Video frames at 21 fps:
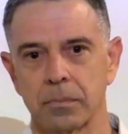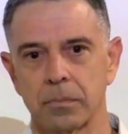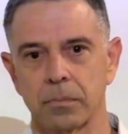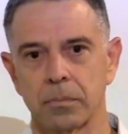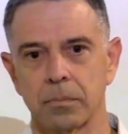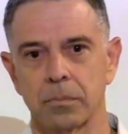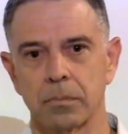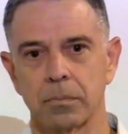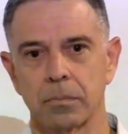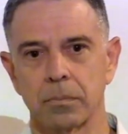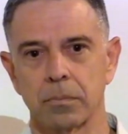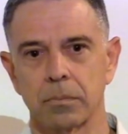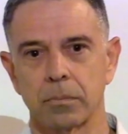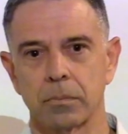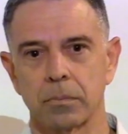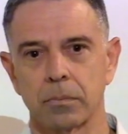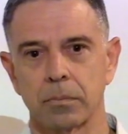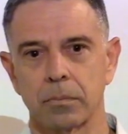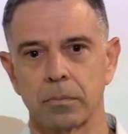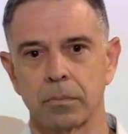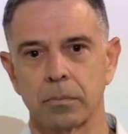physical
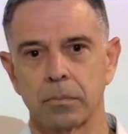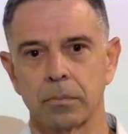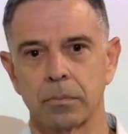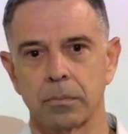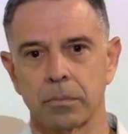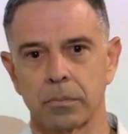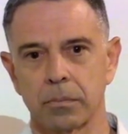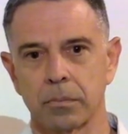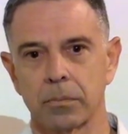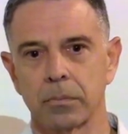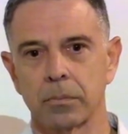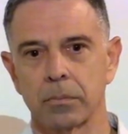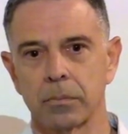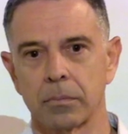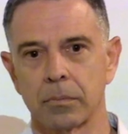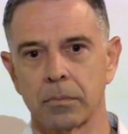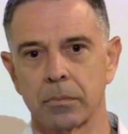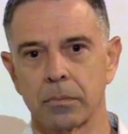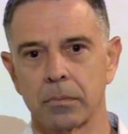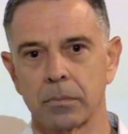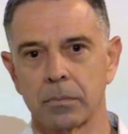risks. Are there
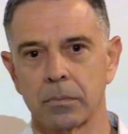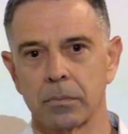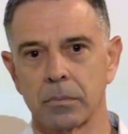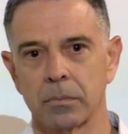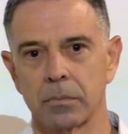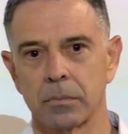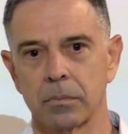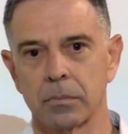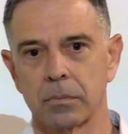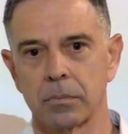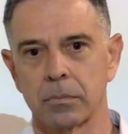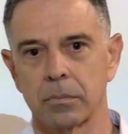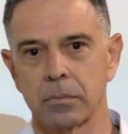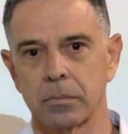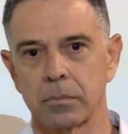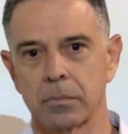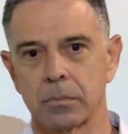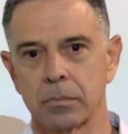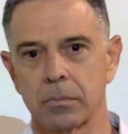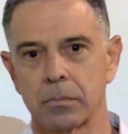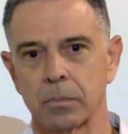any psychological
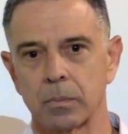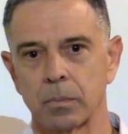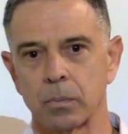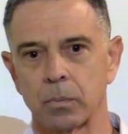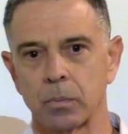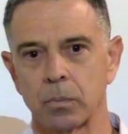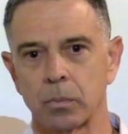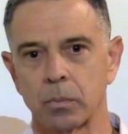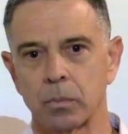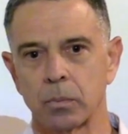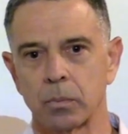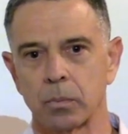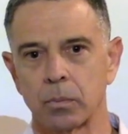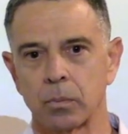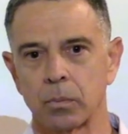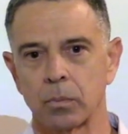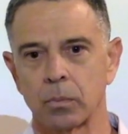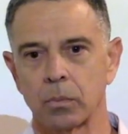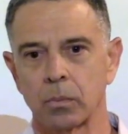risks with Iboga?